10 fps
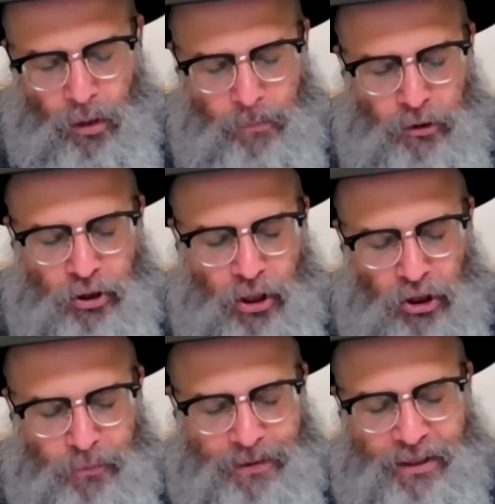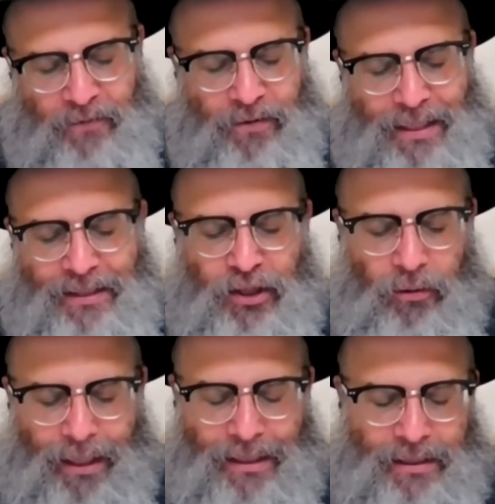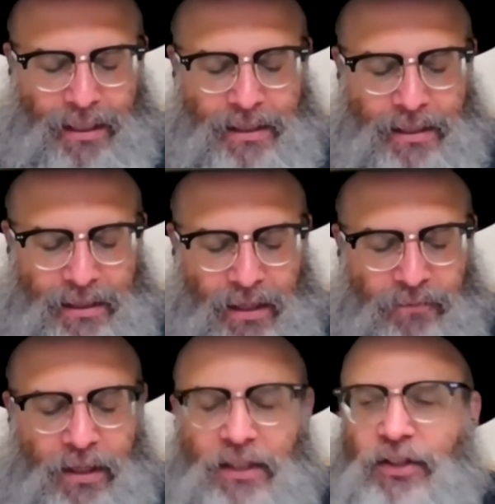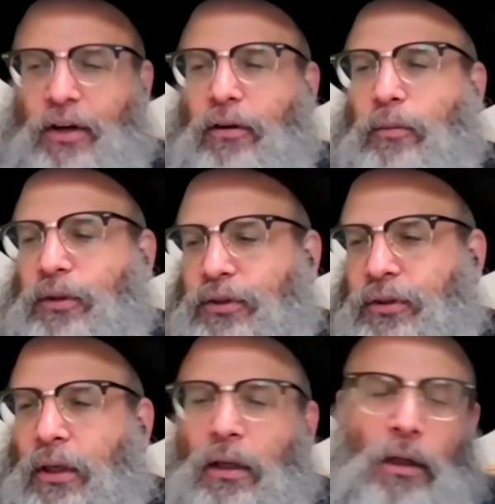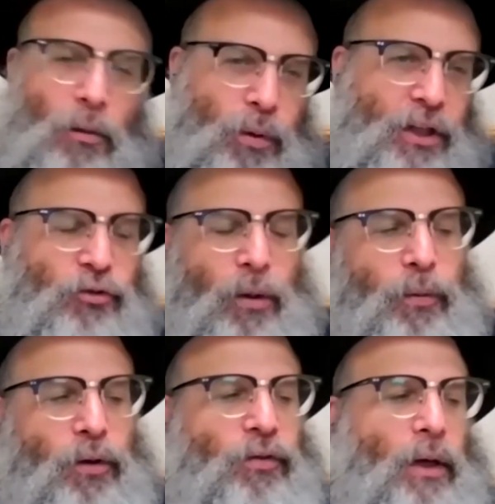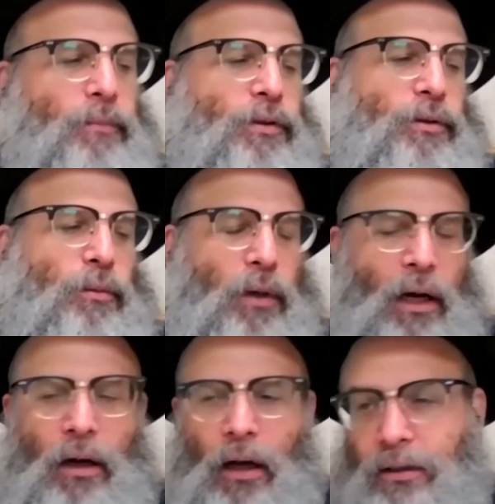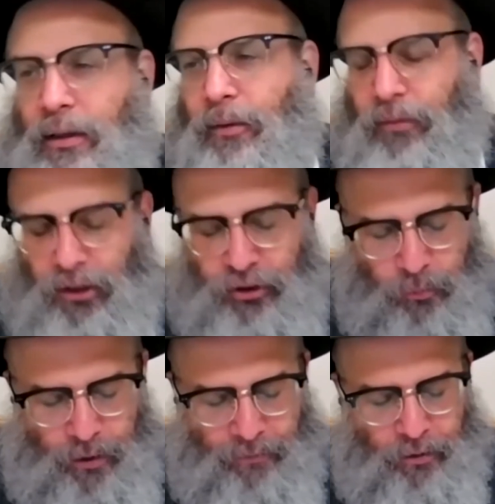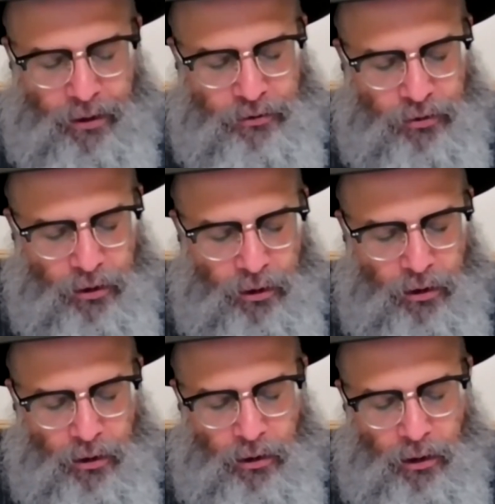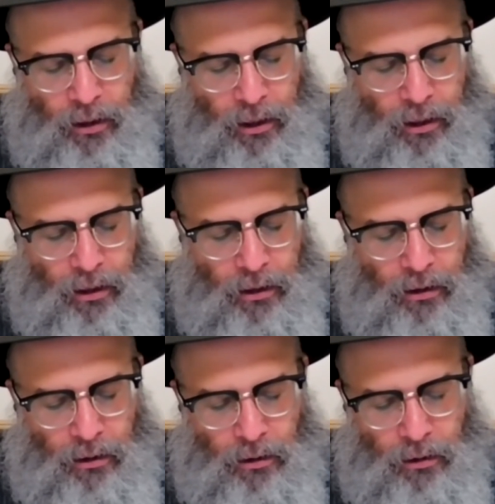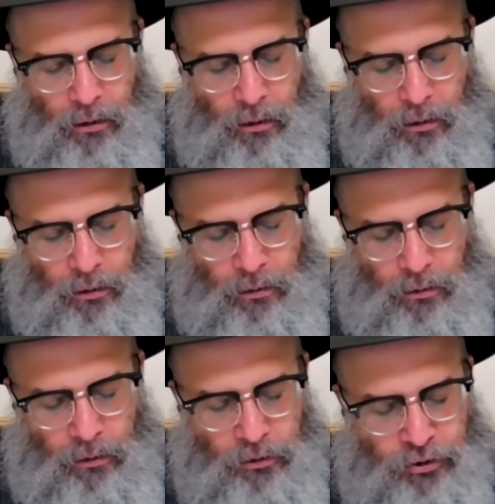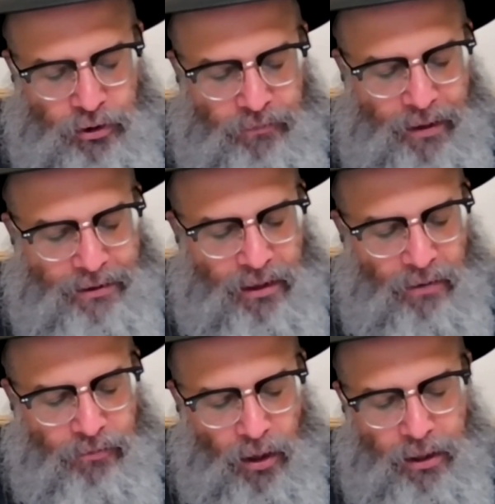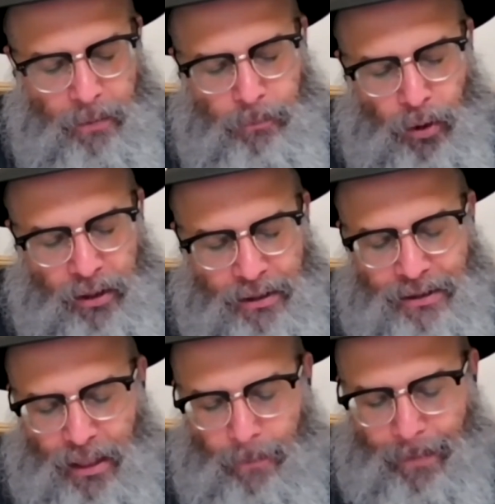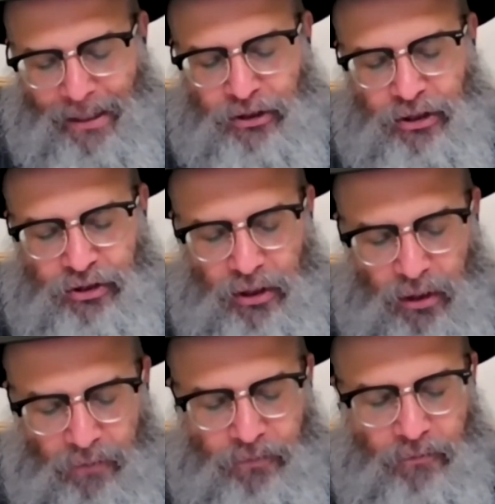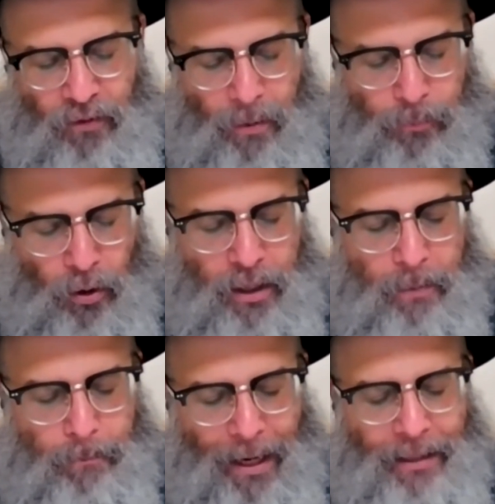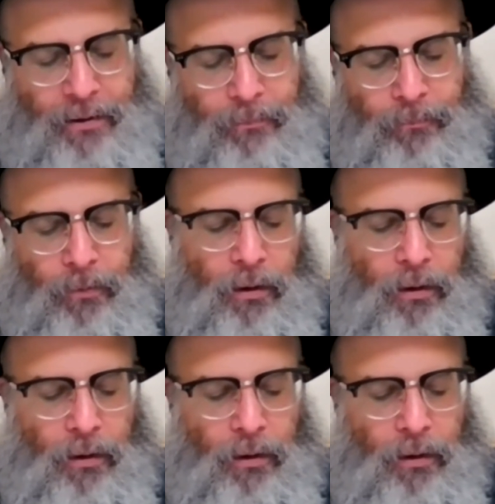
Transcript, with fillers: like it says in the Sefer Yetzirah, which we attribute some to Adam HaRishon, whatever it is, uh, uh Shivas Avonim Boinis Chamesha Salafim Varboim Batim.